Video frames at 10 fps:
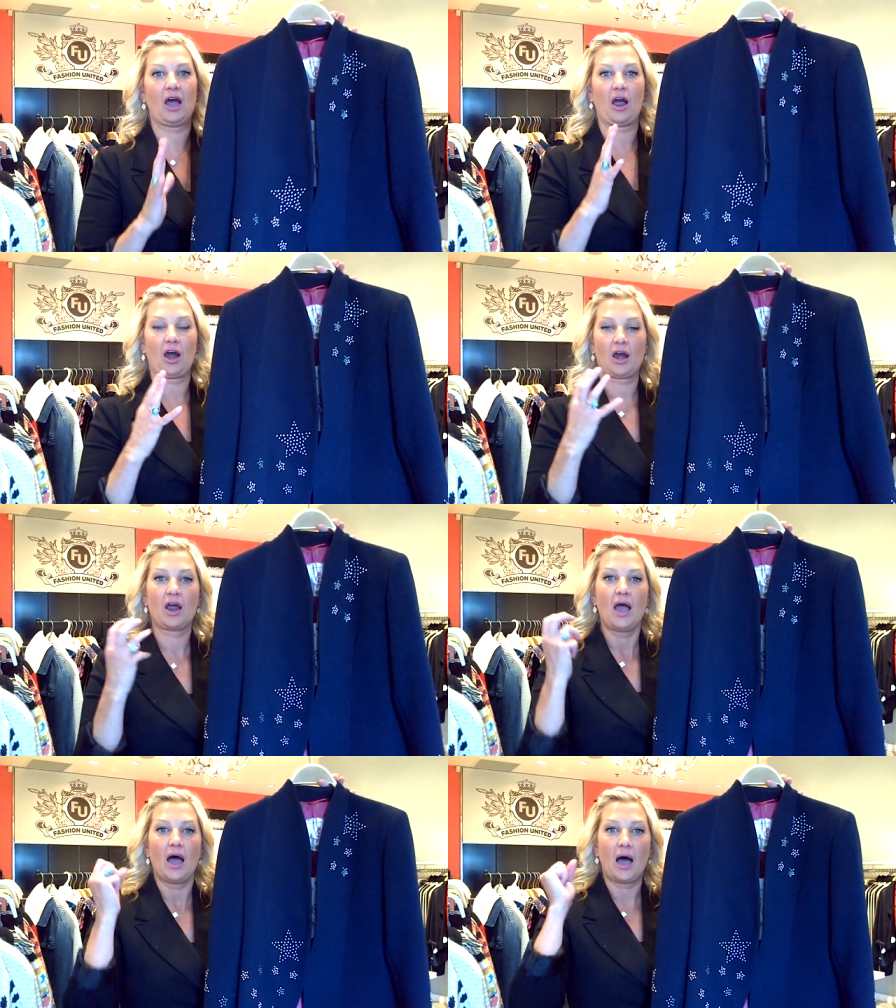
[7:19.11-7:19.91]
are
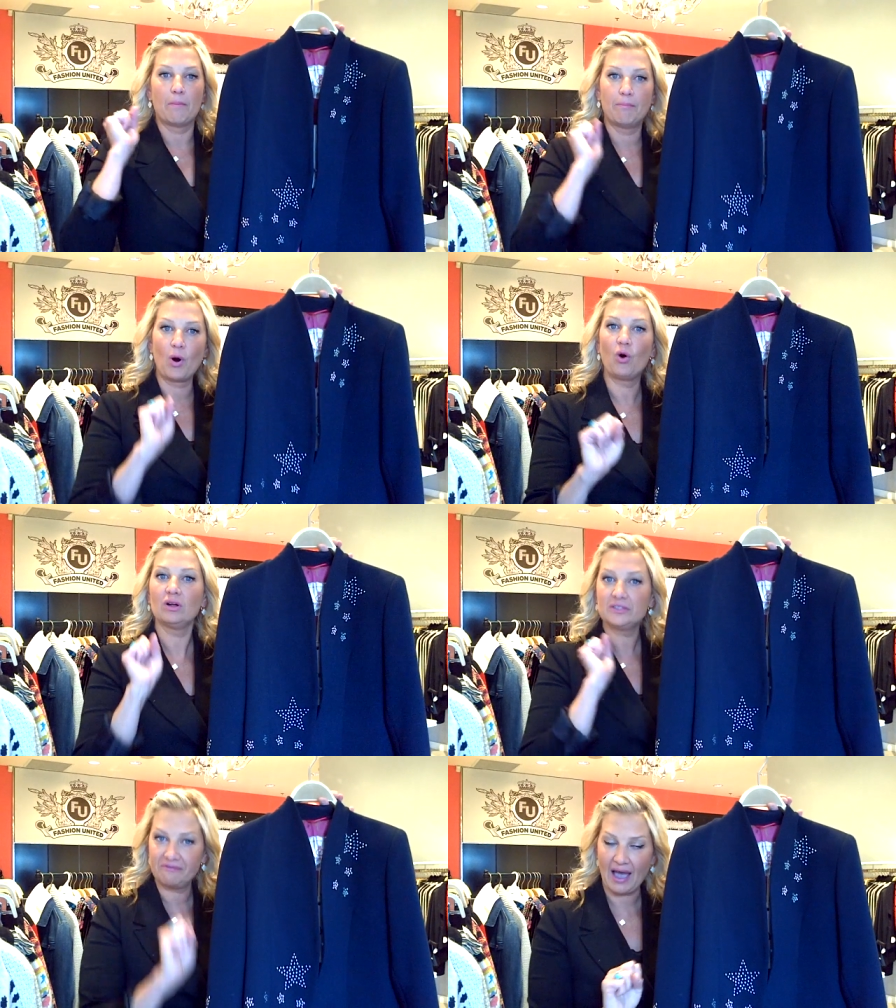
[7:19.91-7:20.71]
a
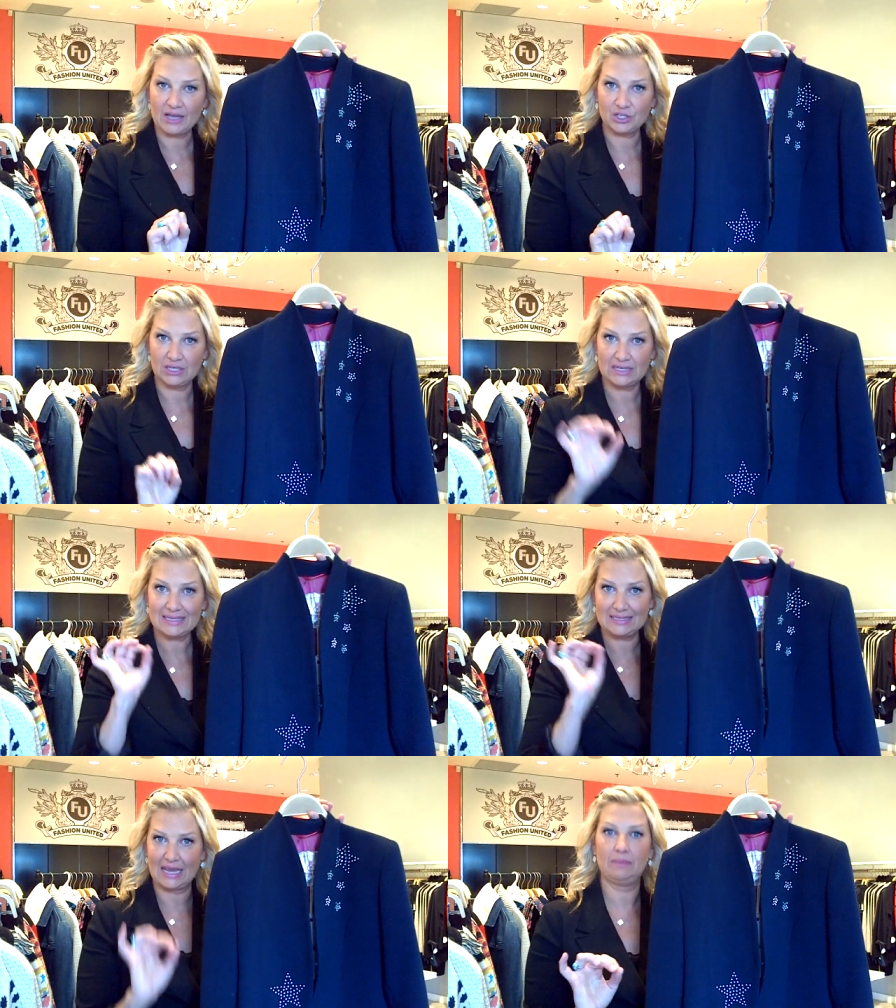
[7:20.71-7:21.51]
bold fashion
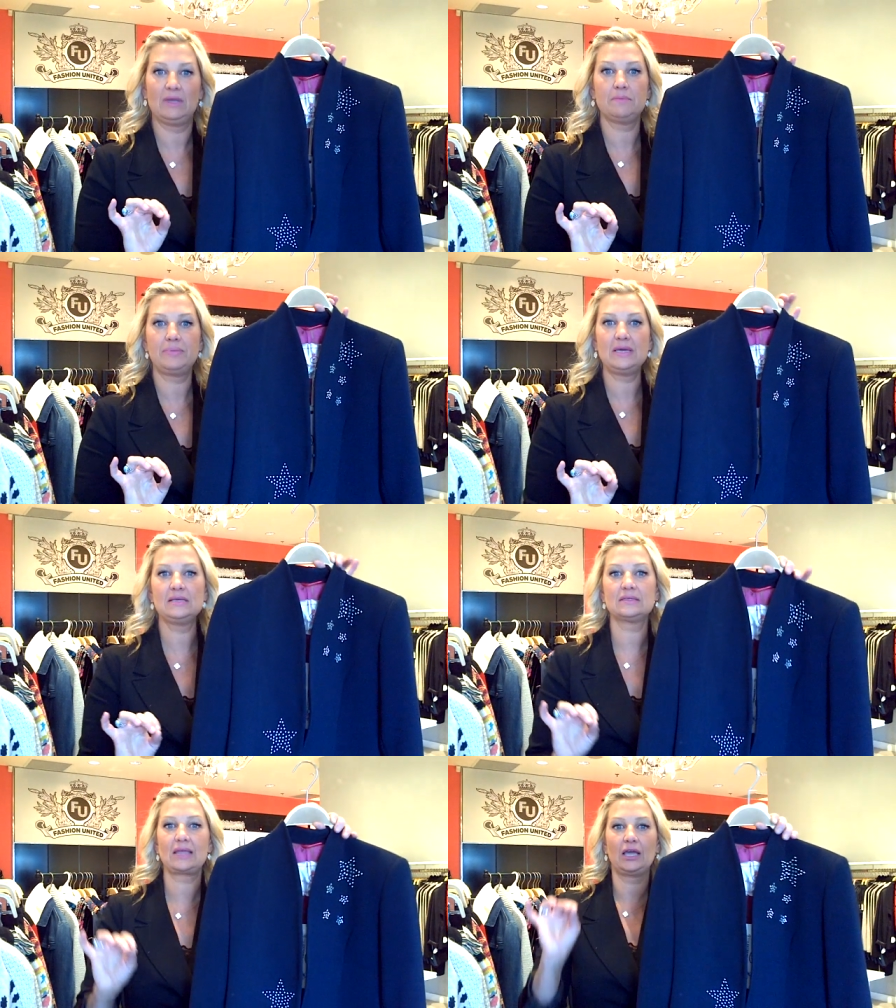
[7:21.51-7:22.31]
statement
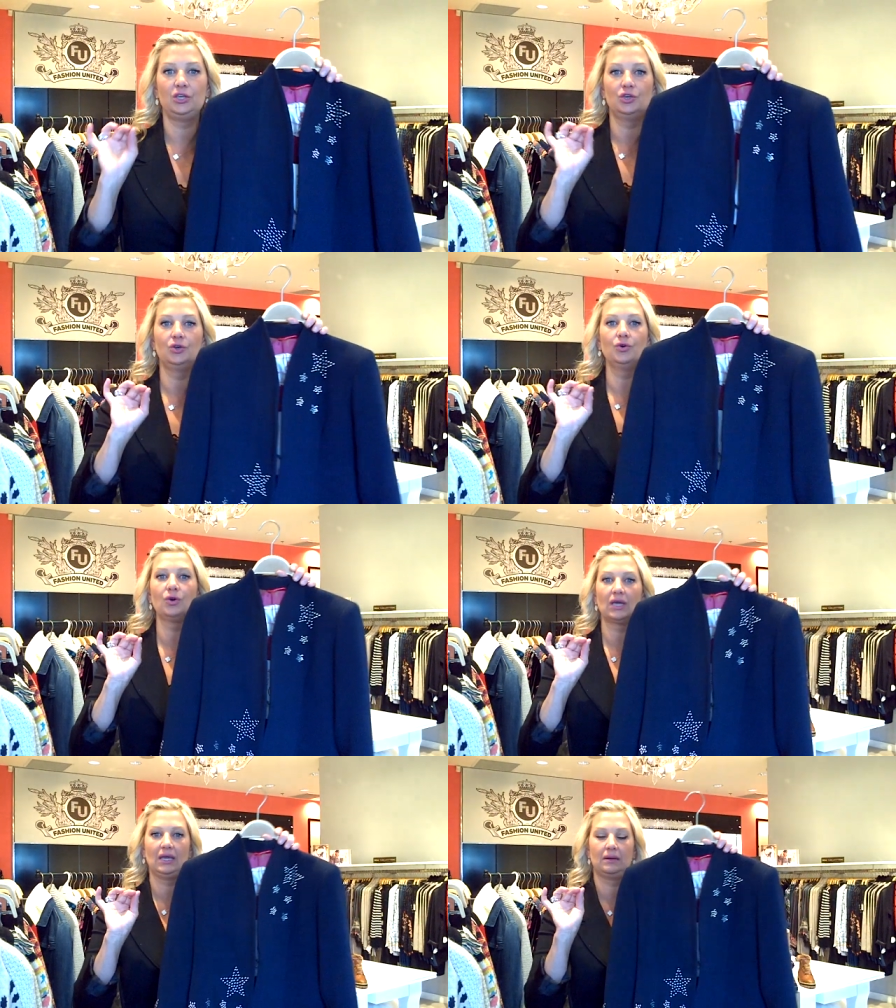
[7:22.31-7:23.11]
piece that
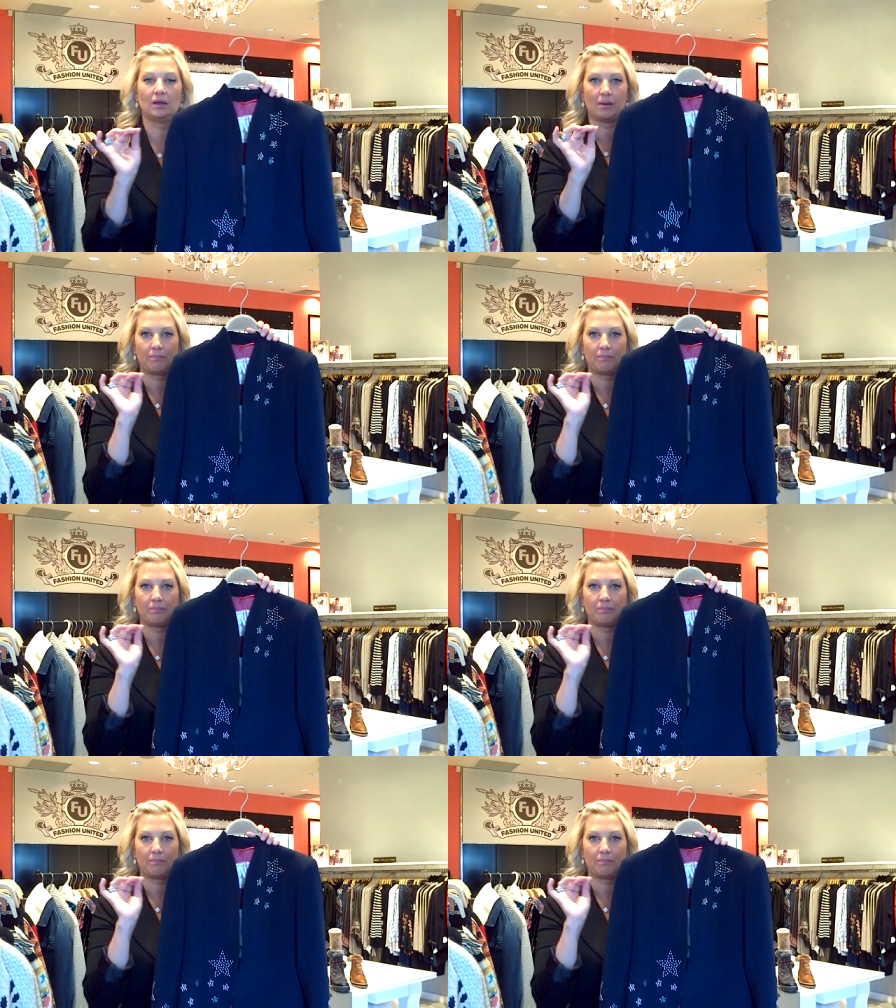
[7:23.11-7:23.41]
you can